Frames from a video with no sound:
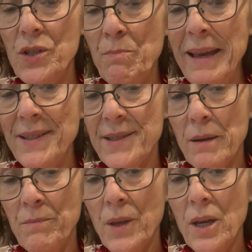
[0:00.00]
you space
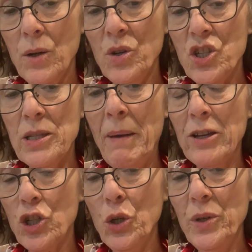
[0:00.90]
them, which is
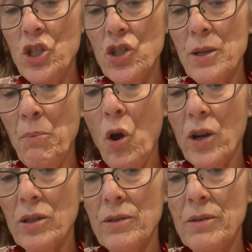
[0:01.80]
about 2 inches
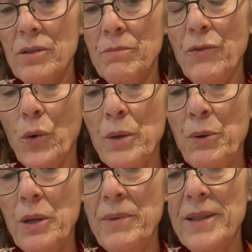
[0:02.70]
apart. Before you
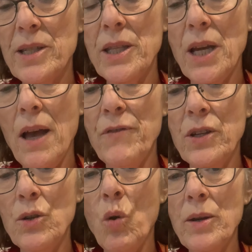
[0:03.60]
put it into the
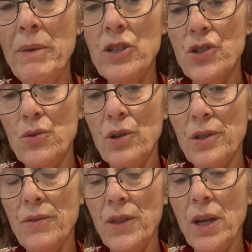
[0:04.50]
oven, you want to make
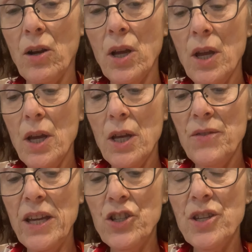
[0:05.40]
sure that
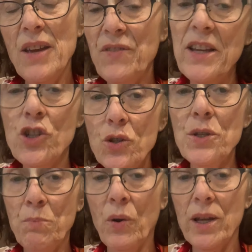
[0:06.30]
if they do
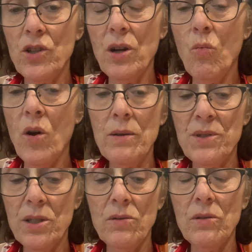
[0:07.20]
spread, you don't want them
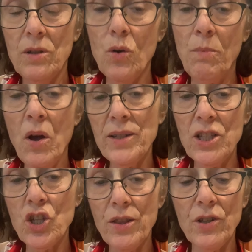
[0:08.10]
to go upon
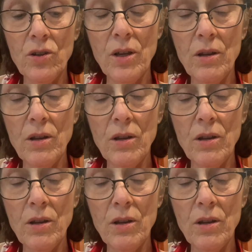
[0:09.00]
each other.